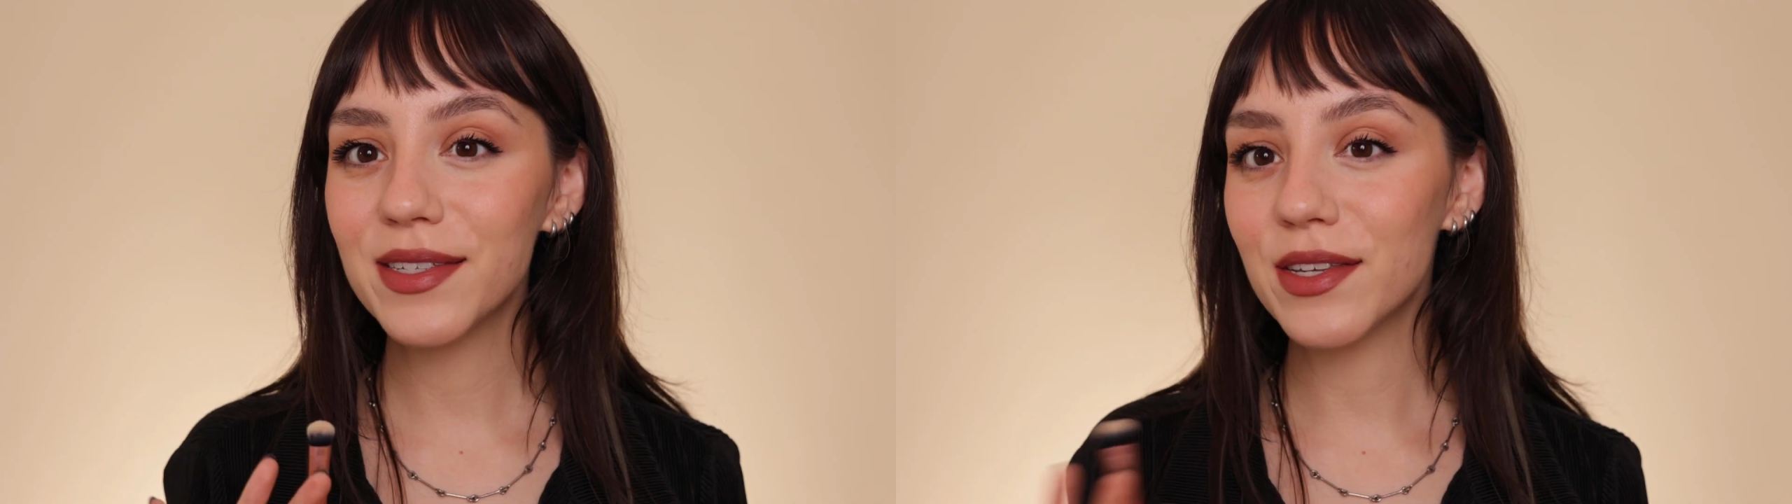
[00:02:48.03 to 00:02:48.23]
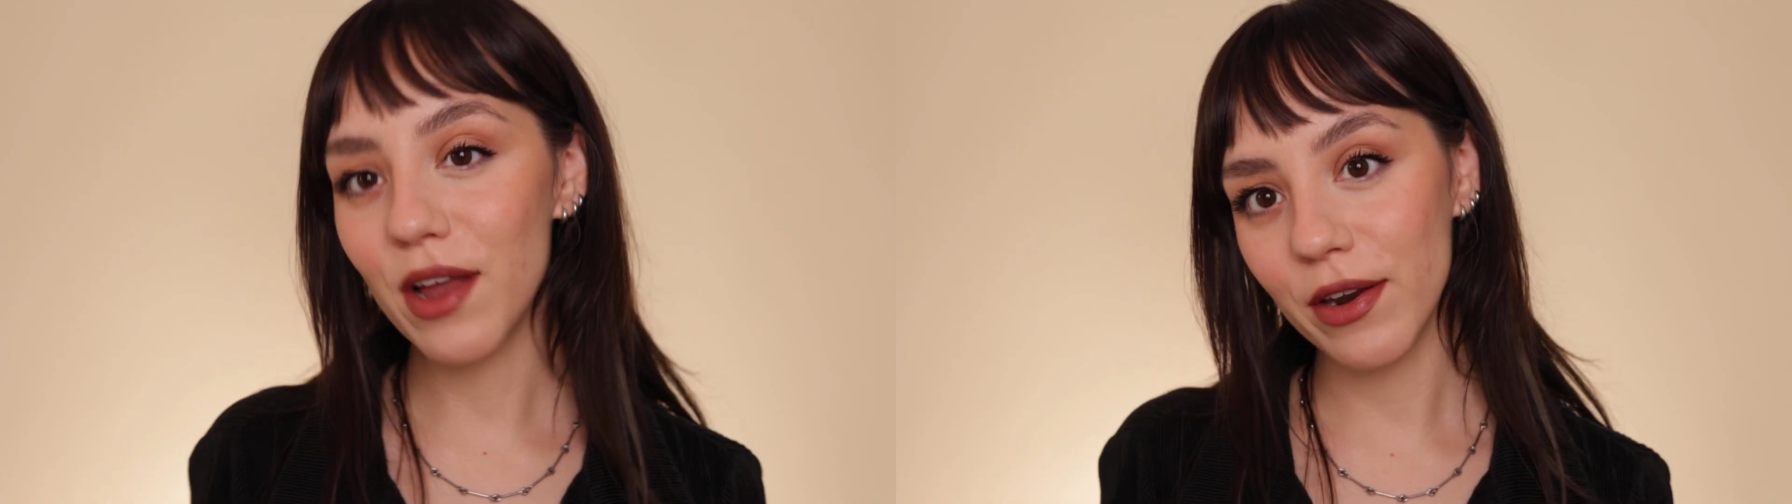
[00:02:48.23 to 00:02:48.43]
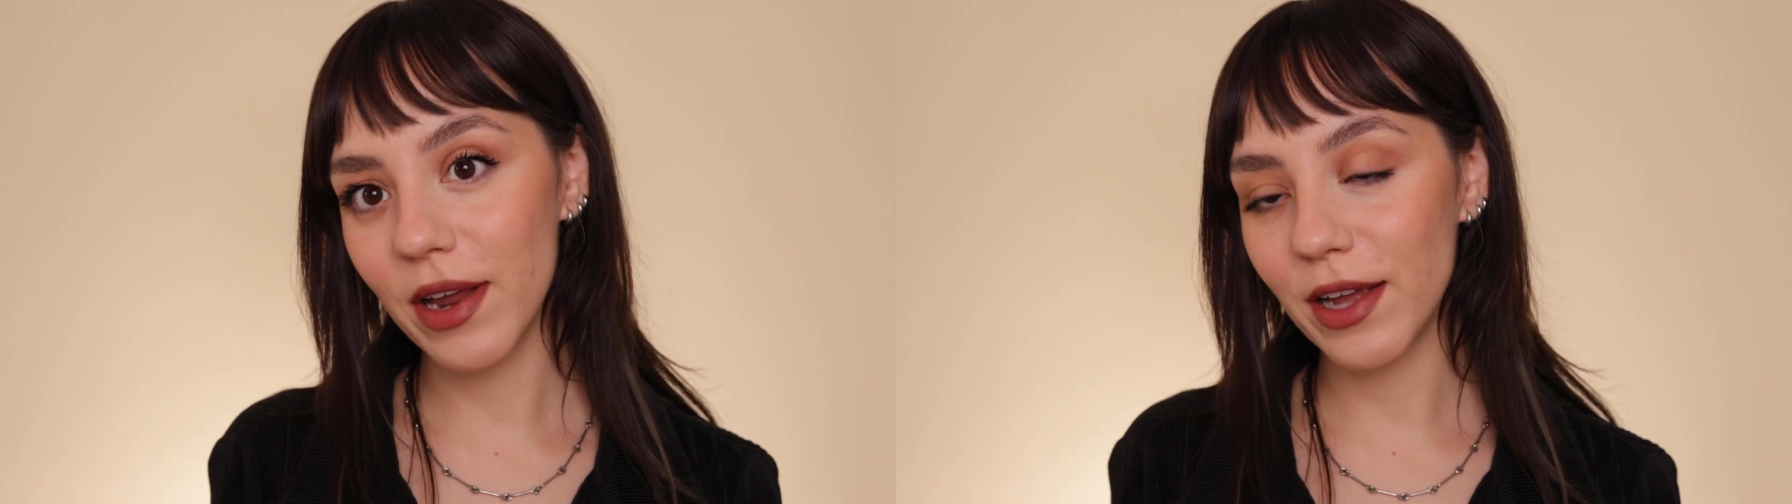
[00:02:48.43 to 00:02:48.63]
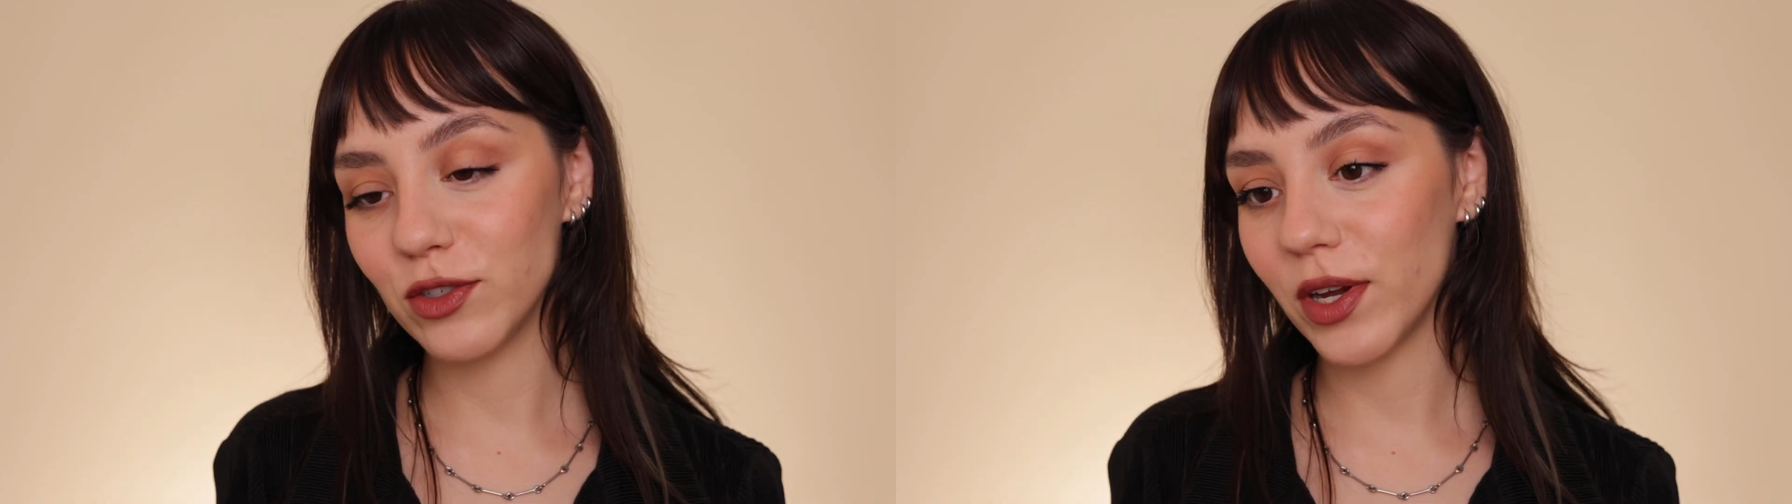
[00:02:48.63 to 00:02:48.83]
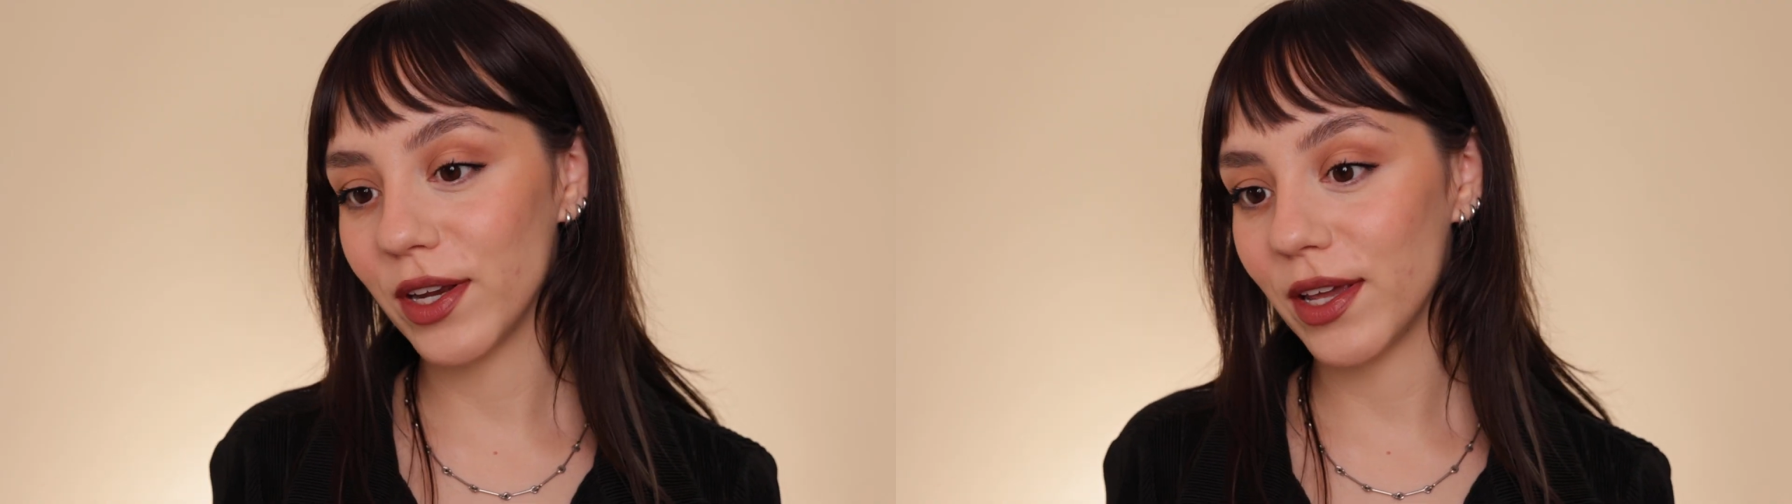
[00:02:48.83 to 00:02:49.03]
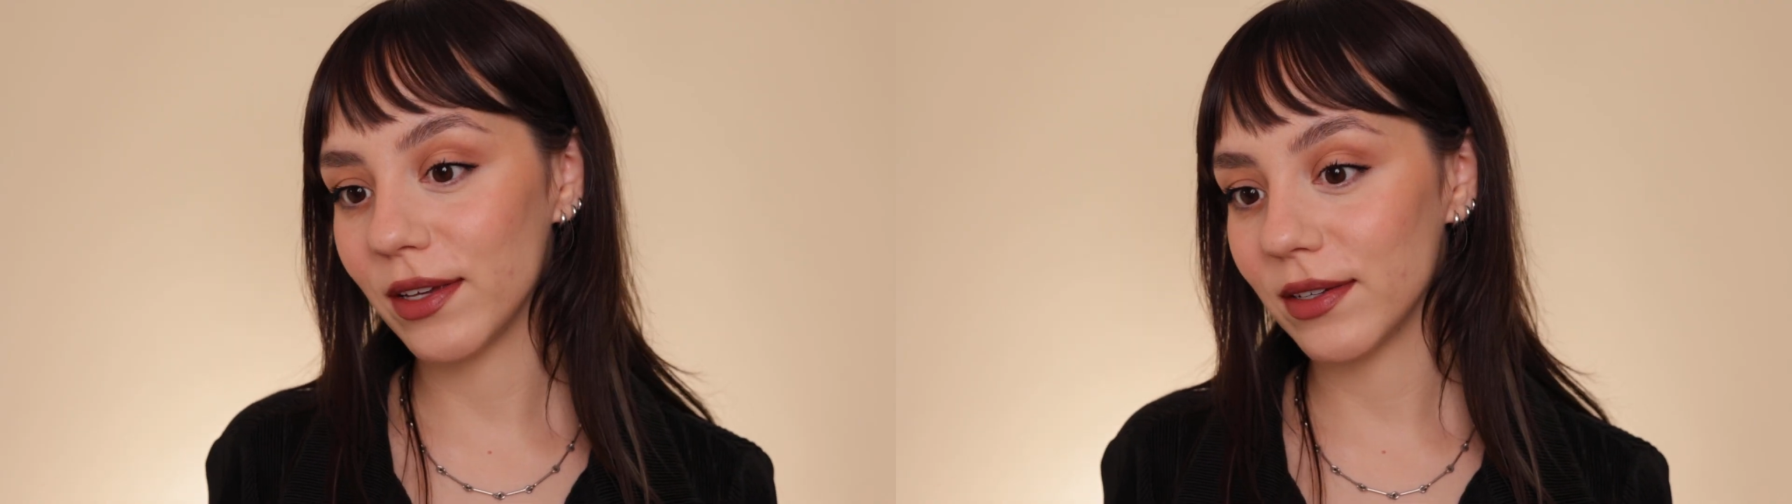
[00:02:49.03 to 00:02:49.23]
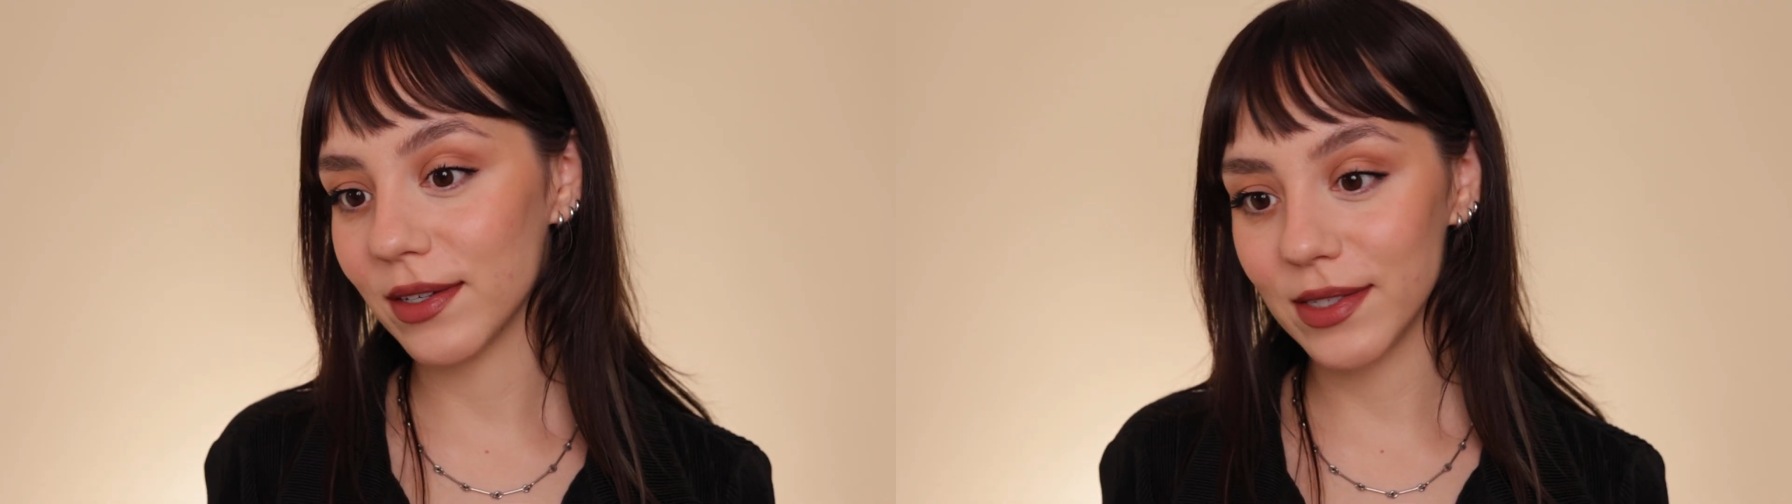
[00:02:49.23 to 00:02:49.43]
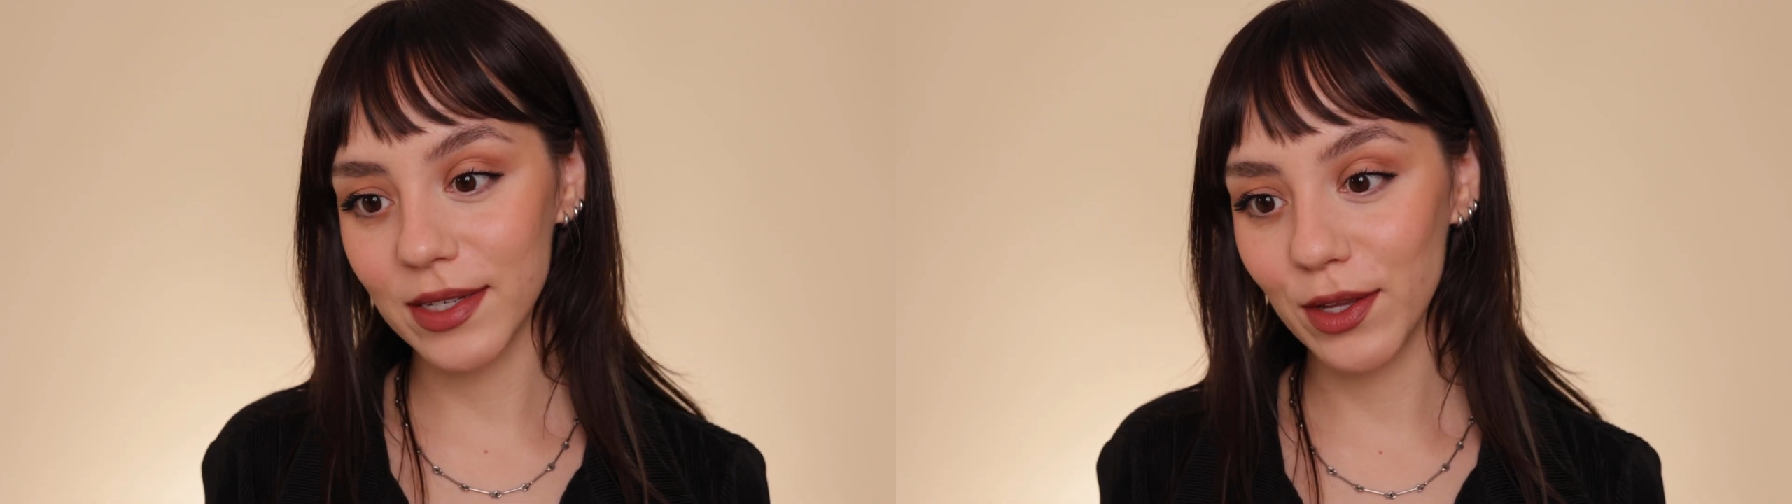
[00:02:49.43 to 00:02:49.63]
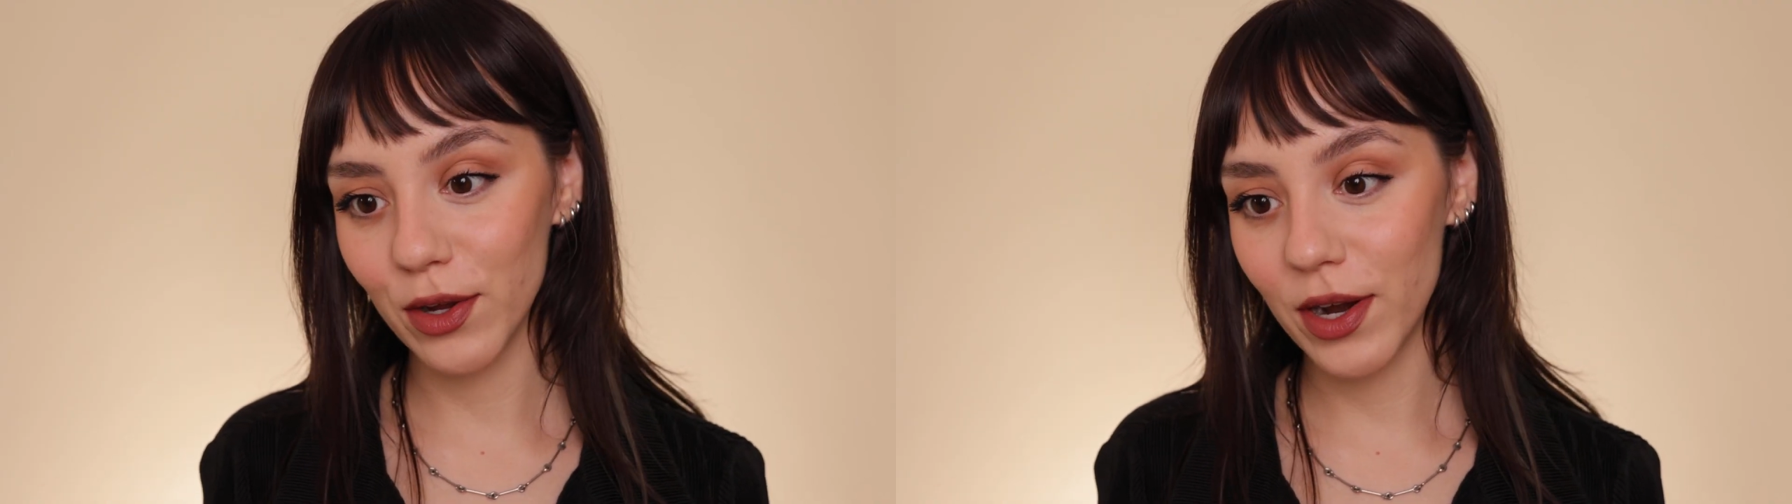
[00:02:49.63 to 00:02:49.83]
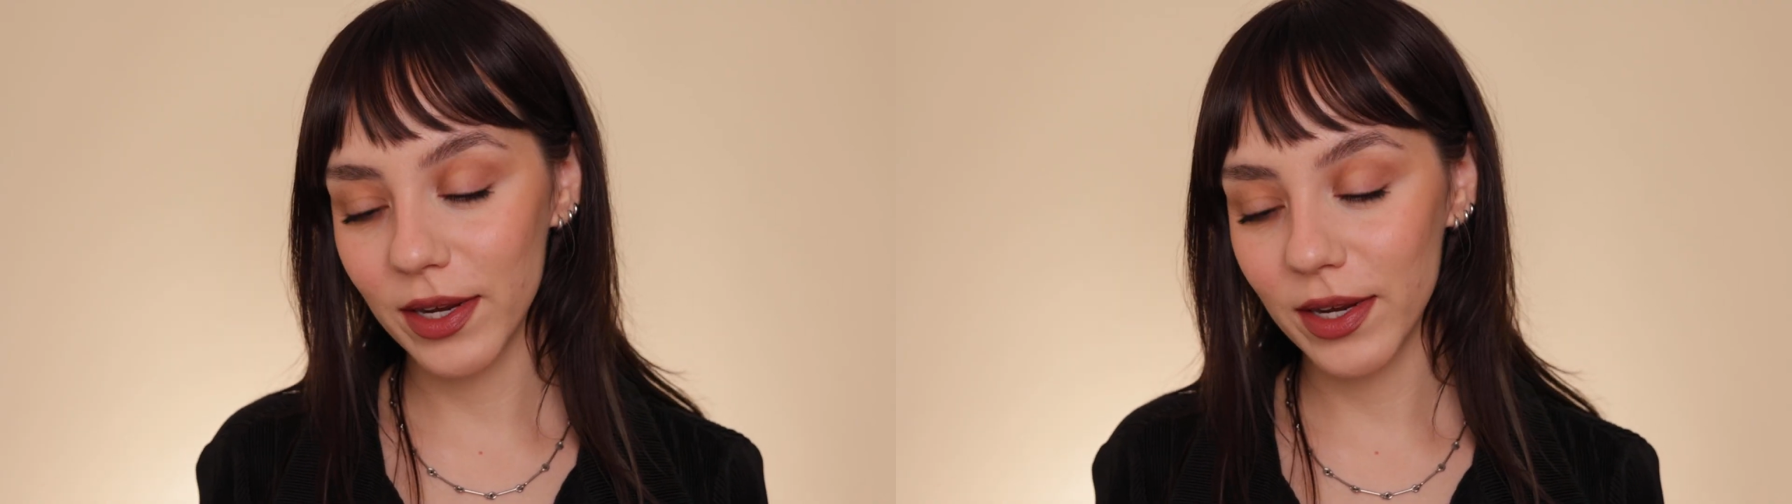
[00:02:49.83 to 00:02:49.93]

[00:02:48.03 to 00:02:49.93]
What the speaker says: is not a hydrating concealer,